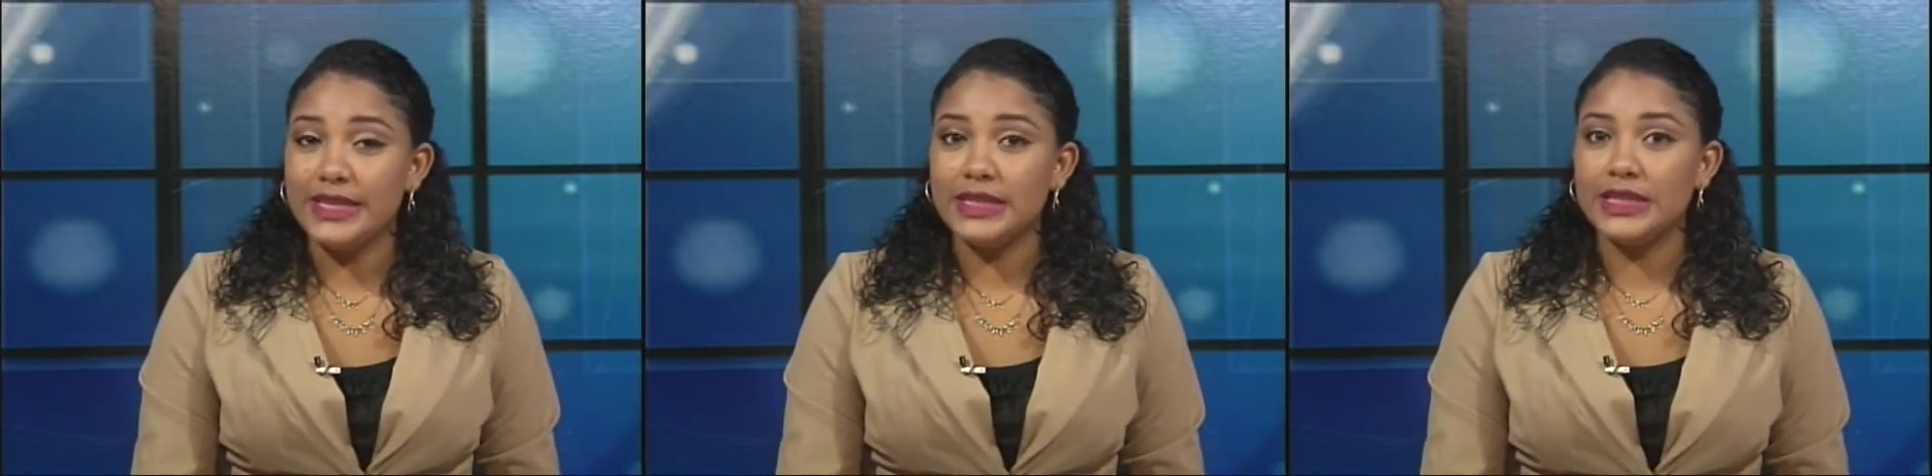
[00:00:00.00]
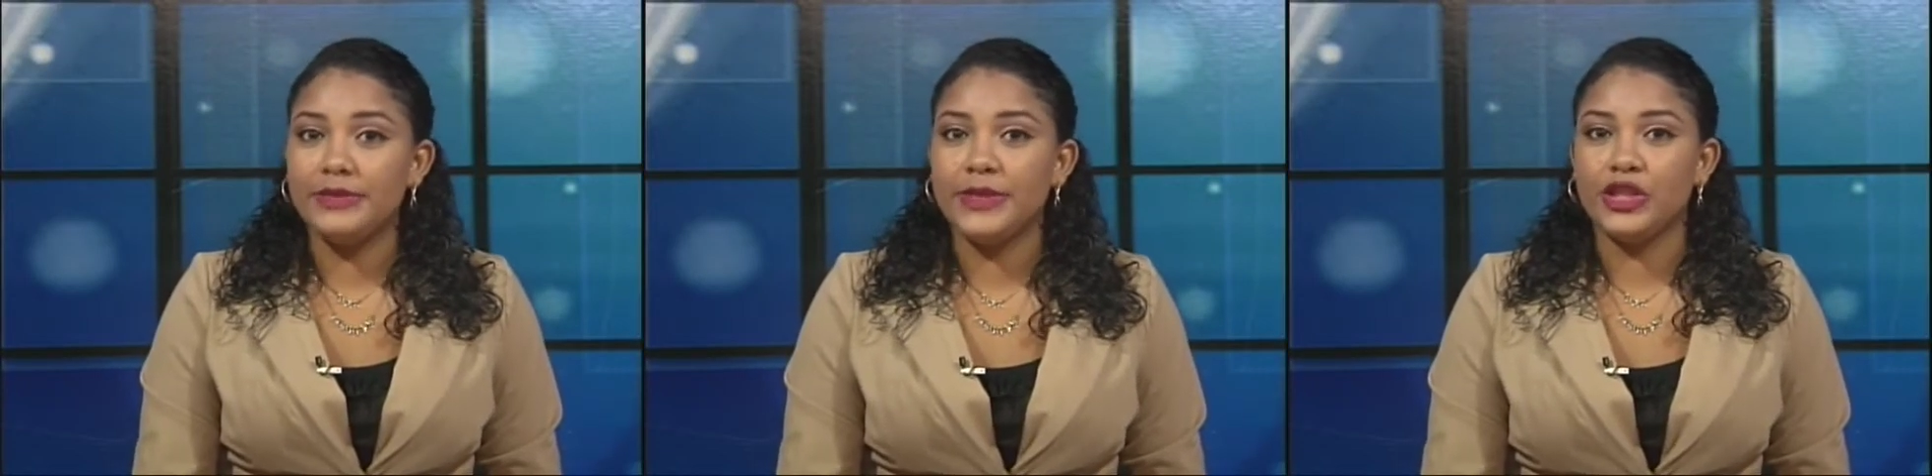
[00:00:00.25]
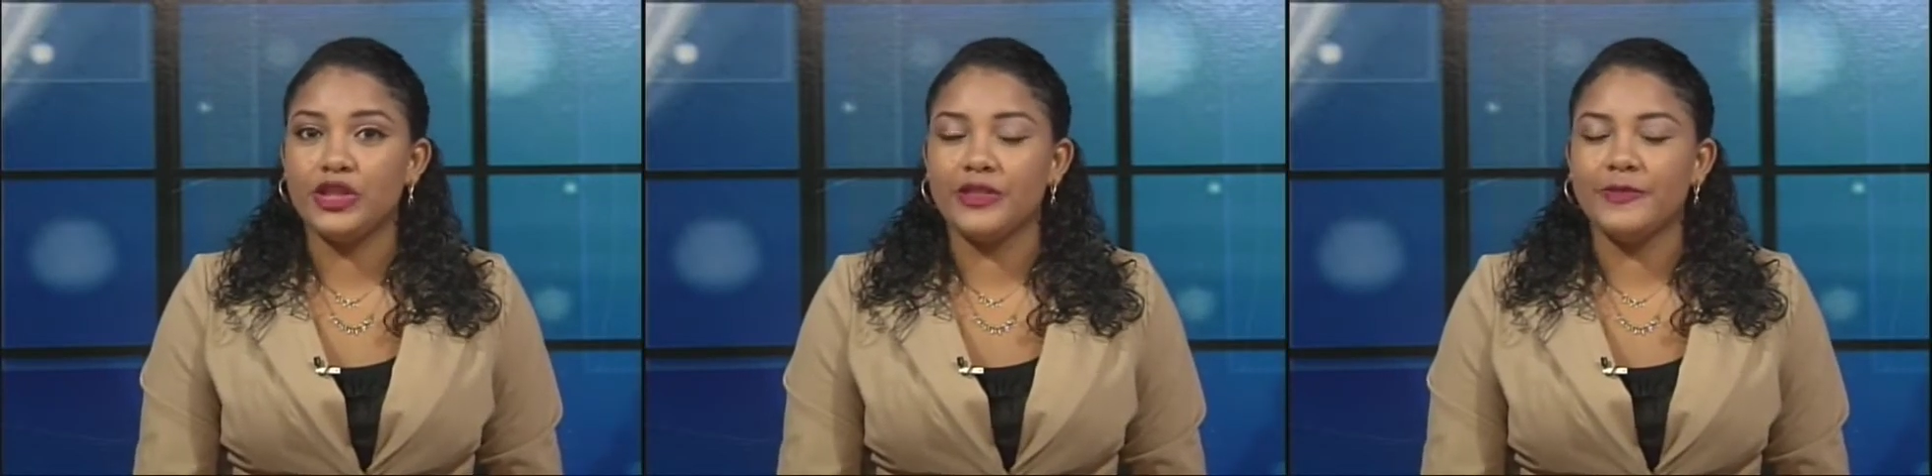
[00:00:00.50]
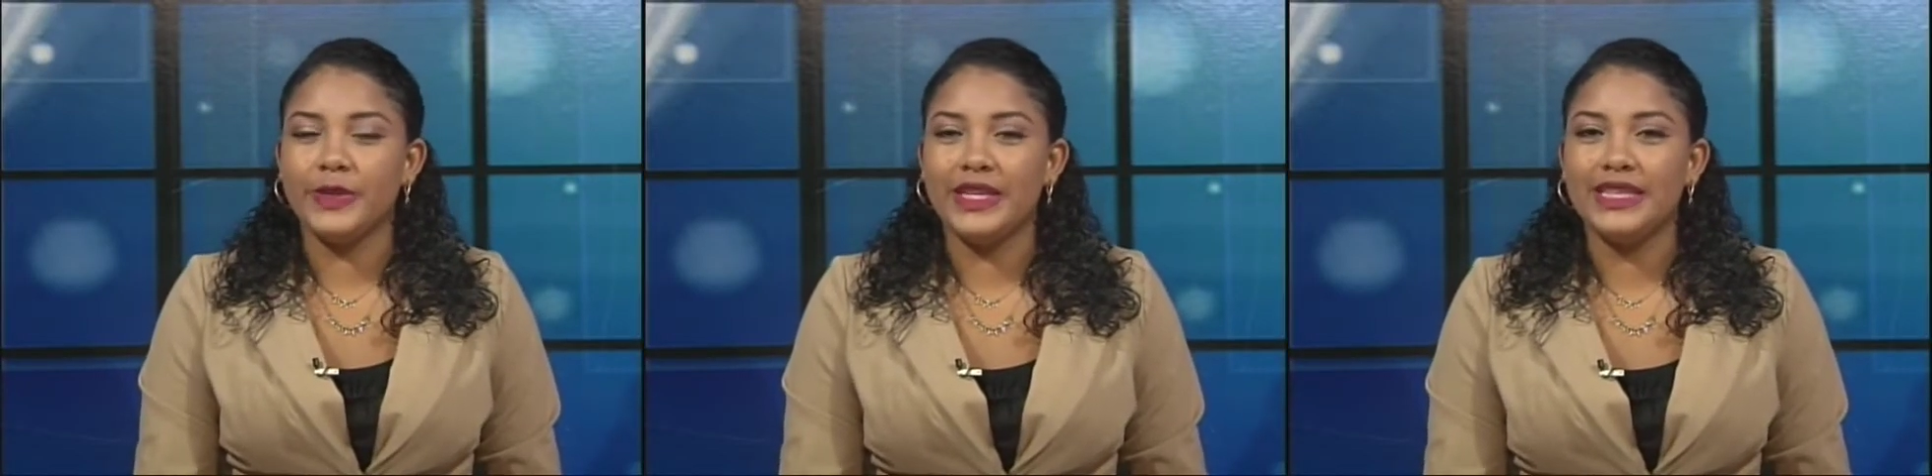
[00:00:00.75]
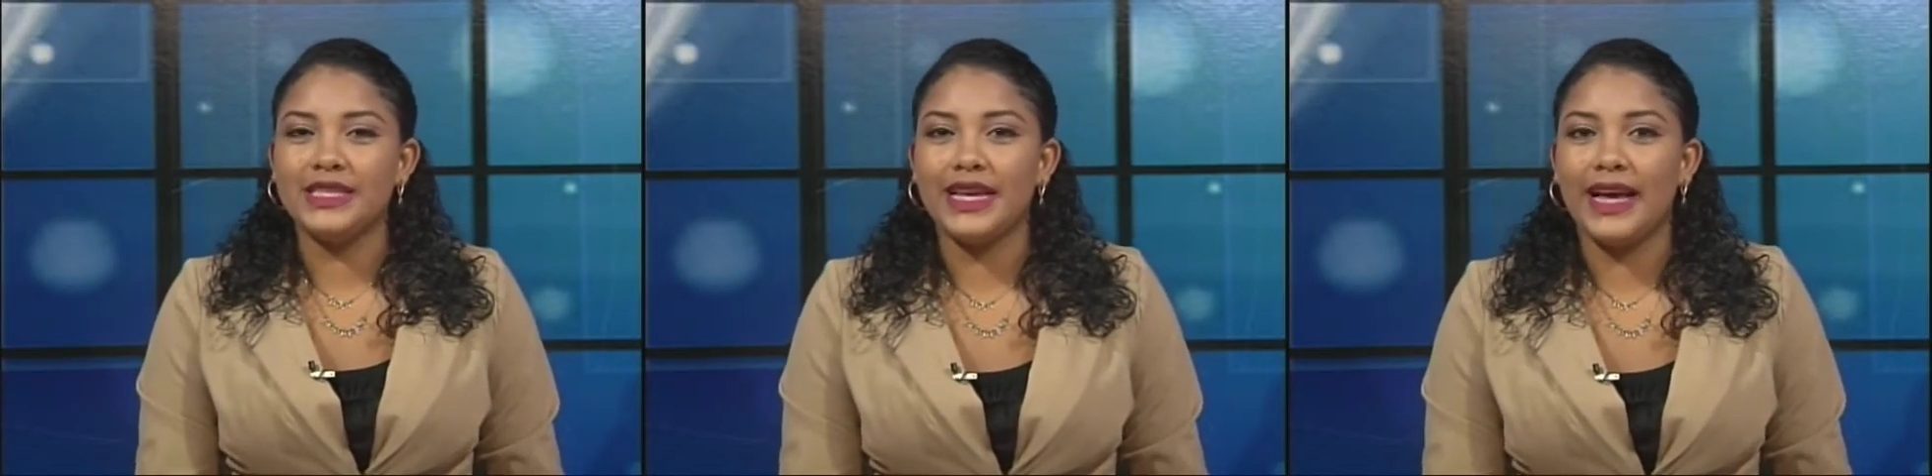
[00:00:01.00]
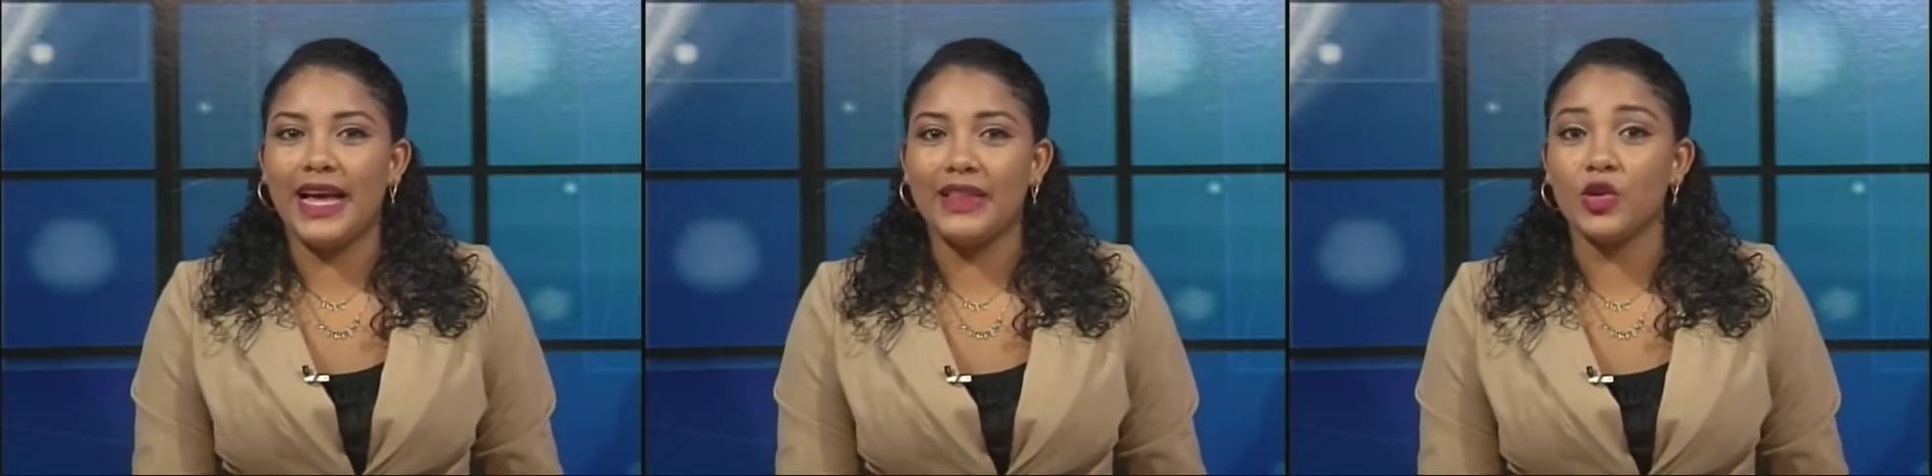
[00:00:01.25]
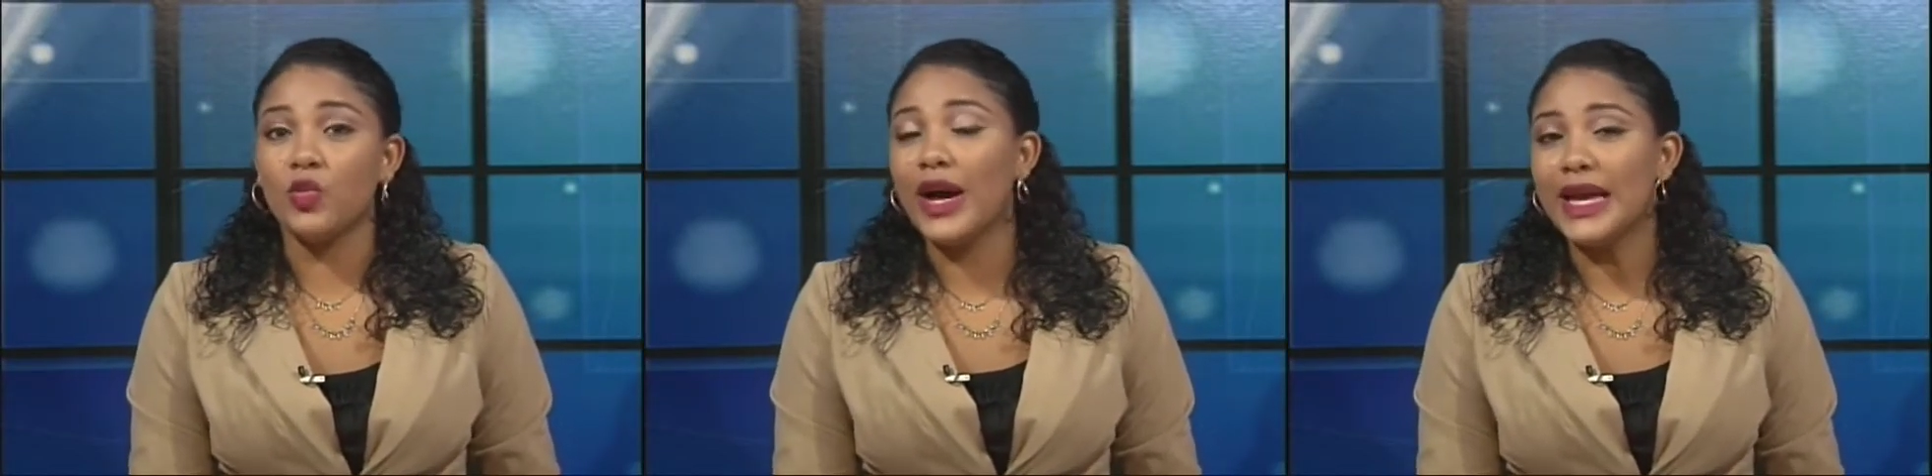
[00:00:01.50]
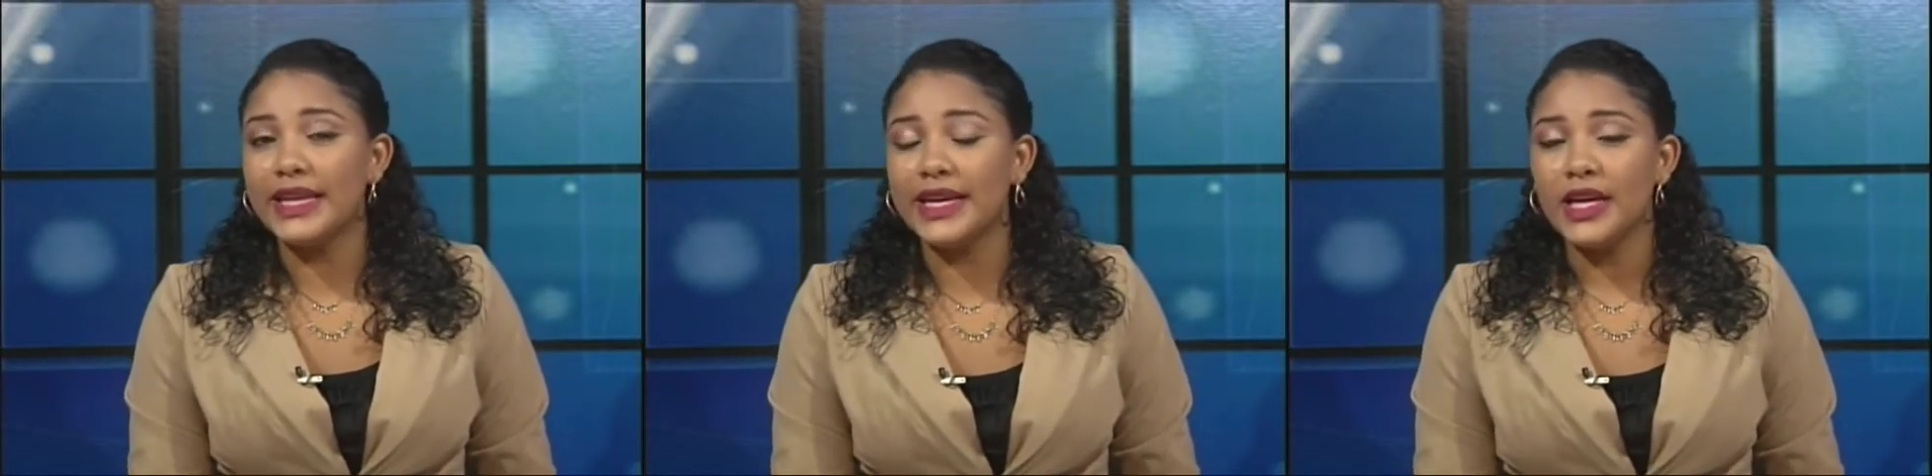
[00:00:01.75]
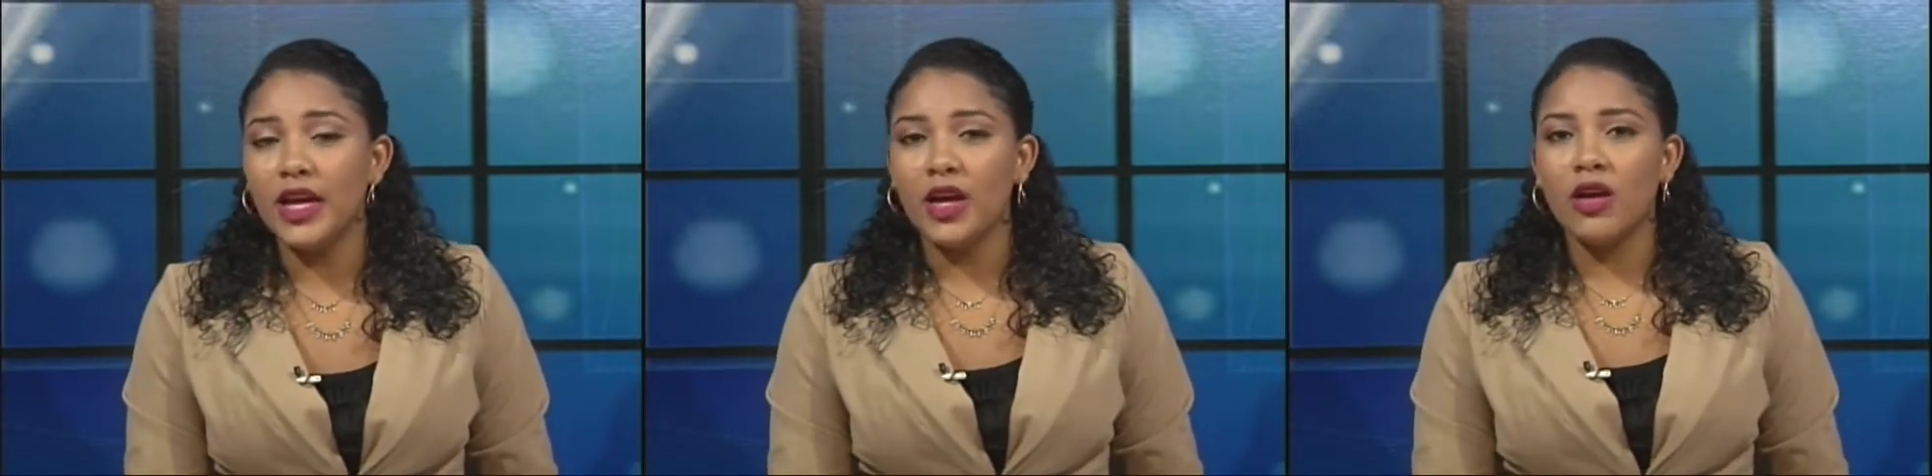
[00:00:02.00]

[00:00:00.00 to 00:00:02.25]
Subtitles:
to the Commissioner of Police, Alan Wiley,